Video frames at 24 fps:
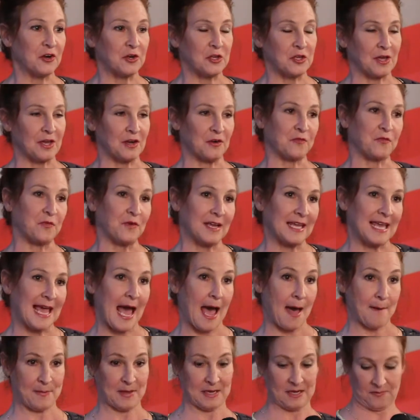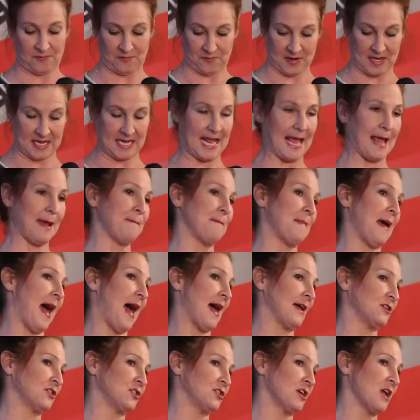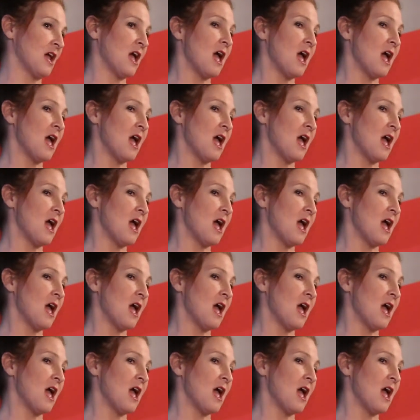You get a free cap and a free name badge.